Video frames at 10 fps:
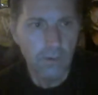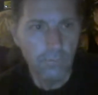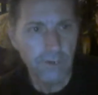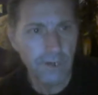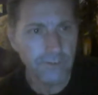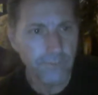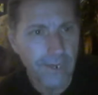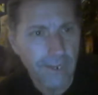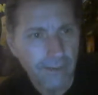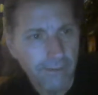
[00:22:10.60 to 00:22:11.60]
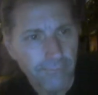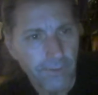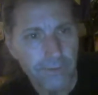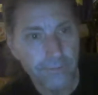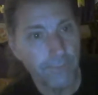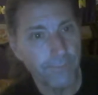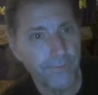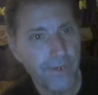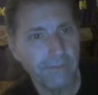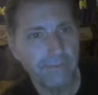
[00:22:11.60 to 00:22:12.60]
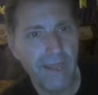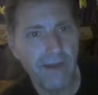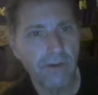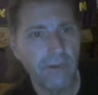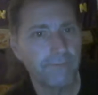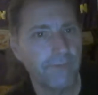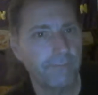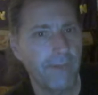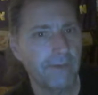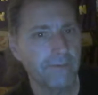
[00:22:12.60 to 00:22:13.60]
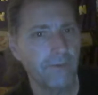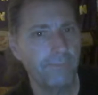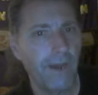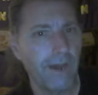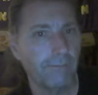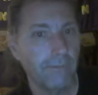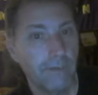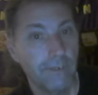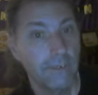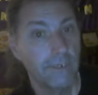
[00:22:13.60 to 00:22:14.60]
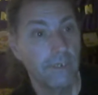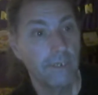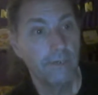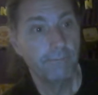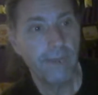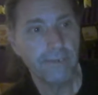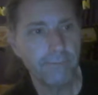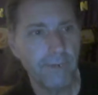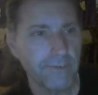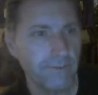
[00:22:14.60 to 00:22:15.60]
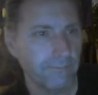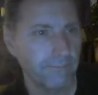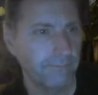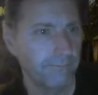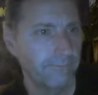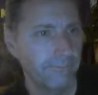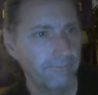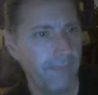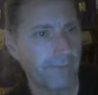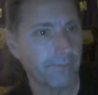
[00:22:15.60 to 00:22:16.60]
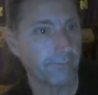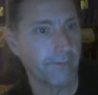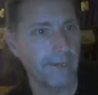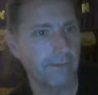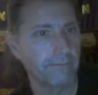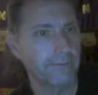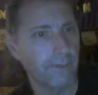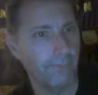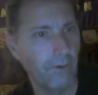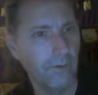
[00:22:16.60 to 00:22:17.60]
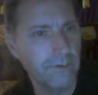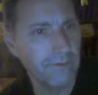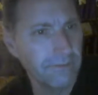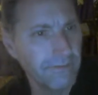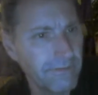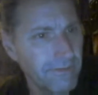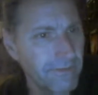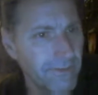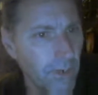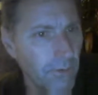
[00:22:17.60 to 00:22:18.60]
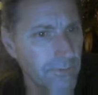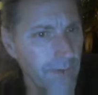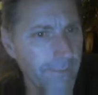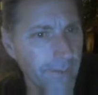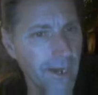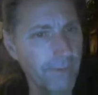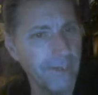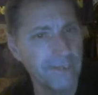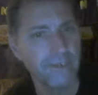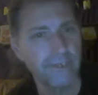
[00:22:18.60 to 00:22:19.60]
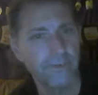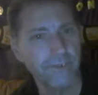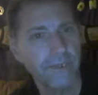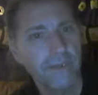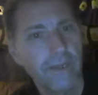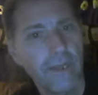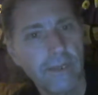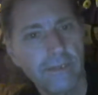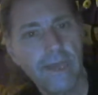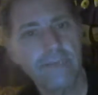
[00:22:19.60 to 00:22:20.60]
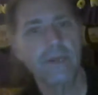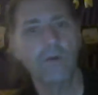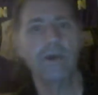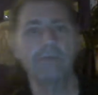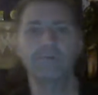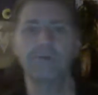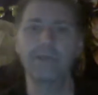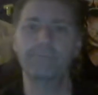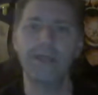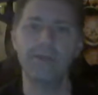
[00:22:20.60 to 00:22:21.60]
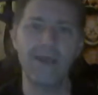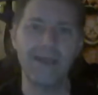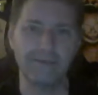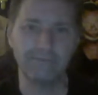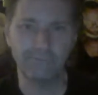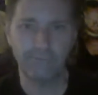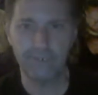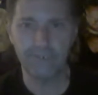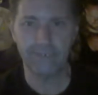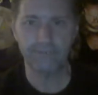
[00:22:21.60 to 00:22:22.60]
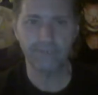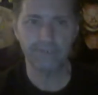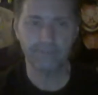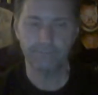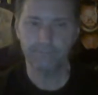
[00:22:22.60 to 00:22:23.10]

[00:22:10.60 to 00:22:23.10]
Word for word: We're going to ring for the triple threat, and out comes Finn Balor to a pop. Back to commercial, back for the break. Samoa Joe is wrapping up his entrance. Lights go out, and we get Bray Wyatt for his entrance.